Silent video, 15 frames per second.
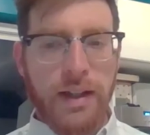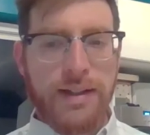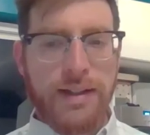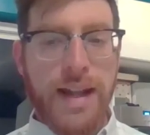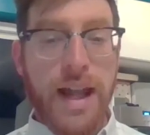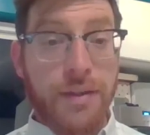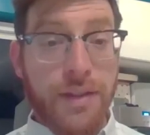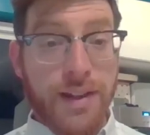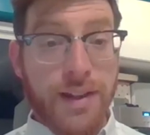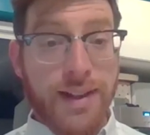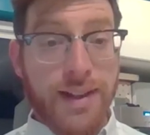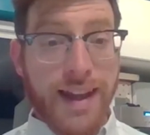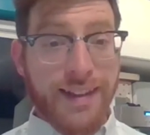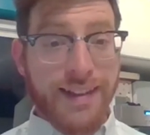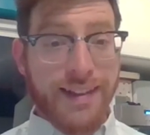
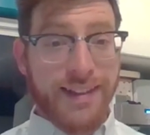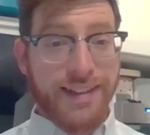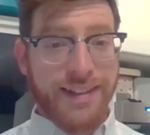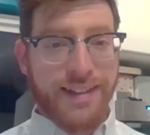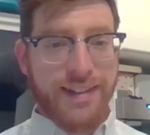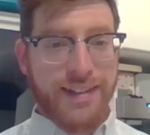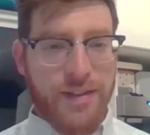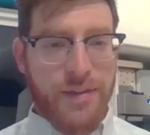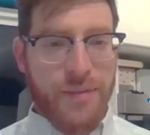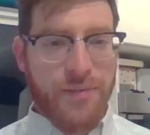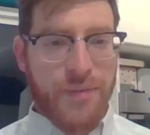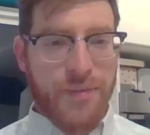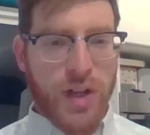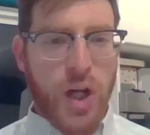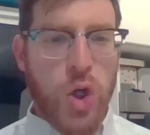Nevertheless,
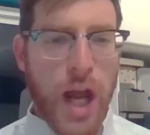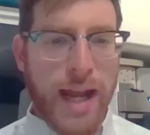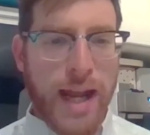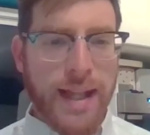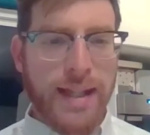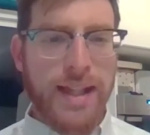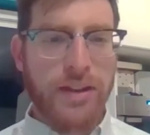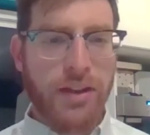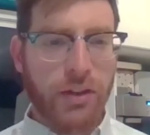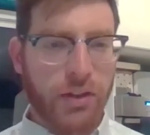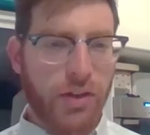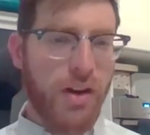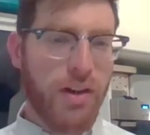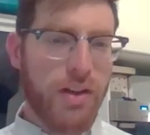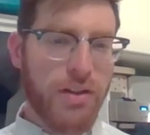lacking the
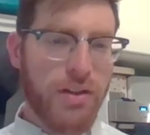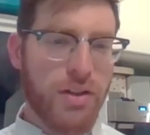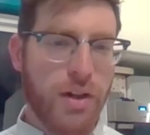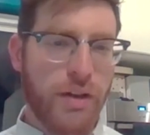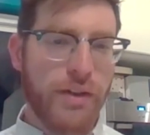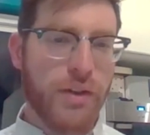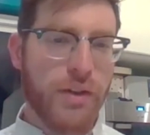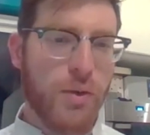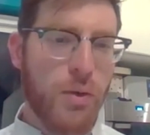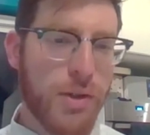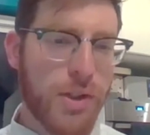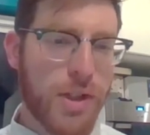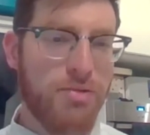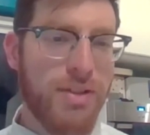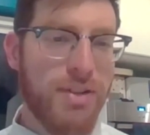structure of an
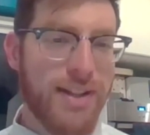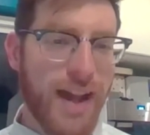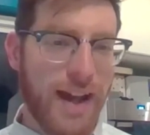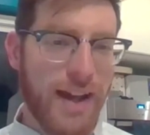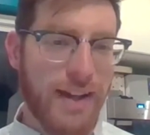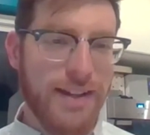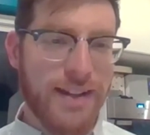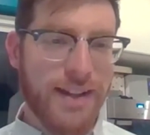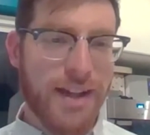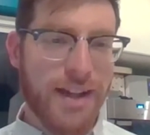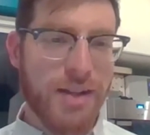ordinary day